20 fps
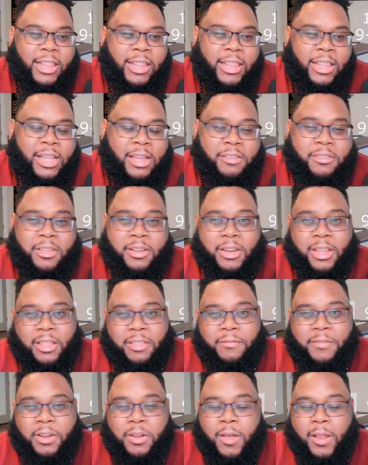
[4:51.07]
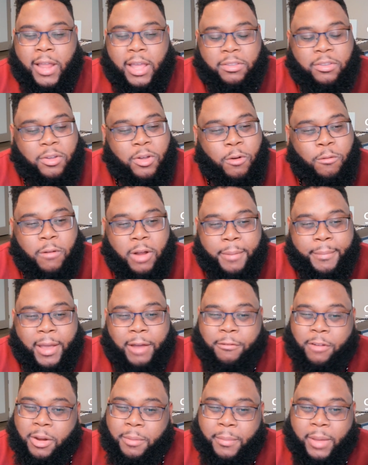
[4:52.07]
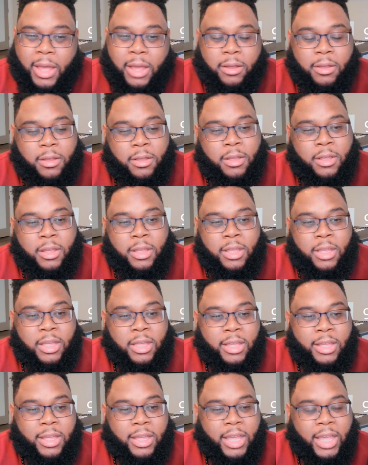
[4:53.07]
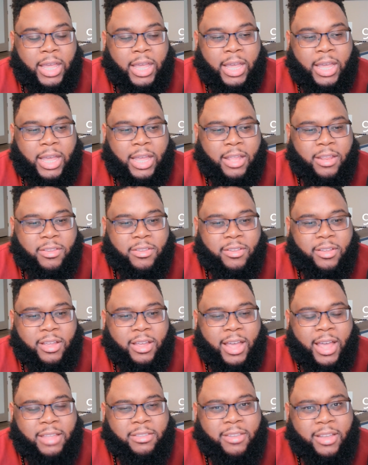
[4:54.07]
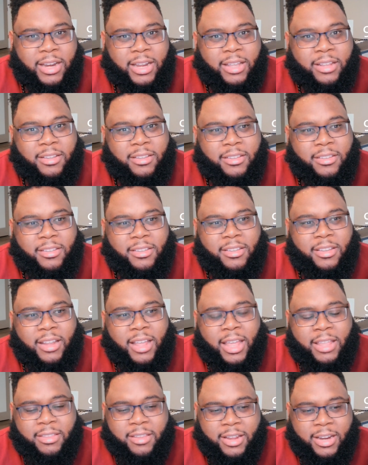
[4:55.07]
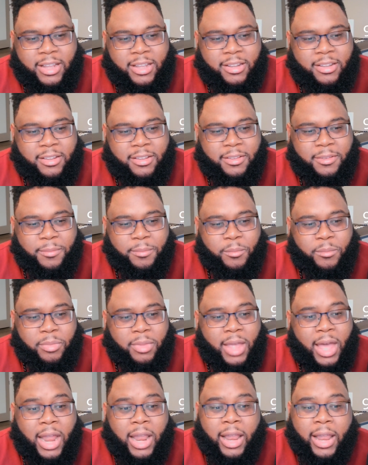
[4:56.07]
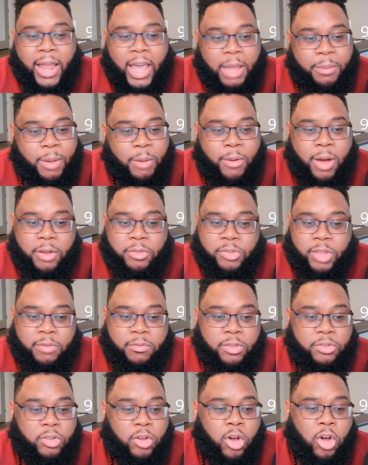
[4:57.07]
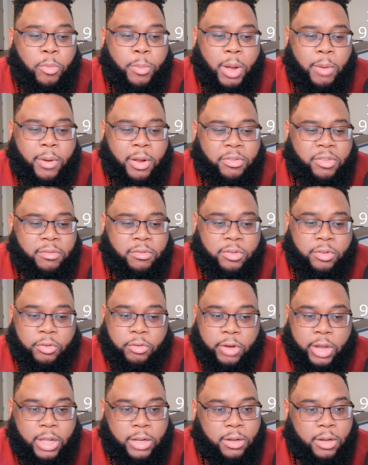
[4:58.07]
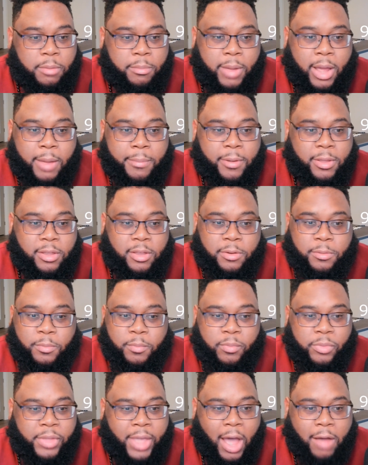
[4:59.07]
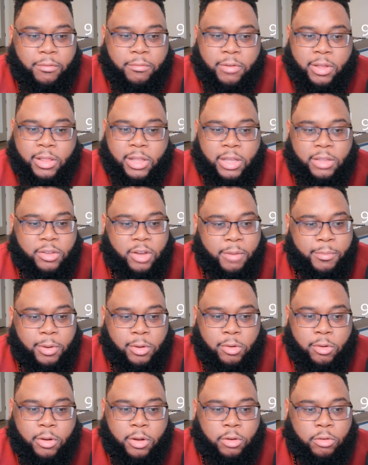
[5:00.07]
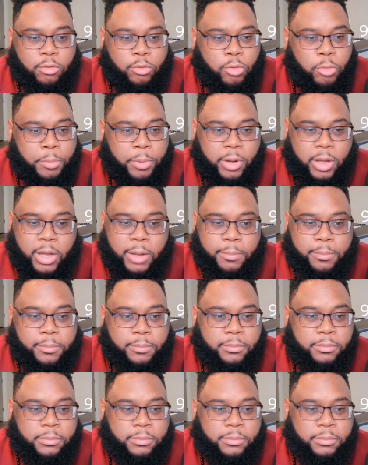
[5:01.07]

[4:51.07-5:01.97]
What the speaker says: Like I said in the other video, I like to go running back. And I didn't. I like my wide receivers. Oh, my wide receivers are great, in my opinion. Calvin Ridley, Terry McLaurin, Cooper Cup.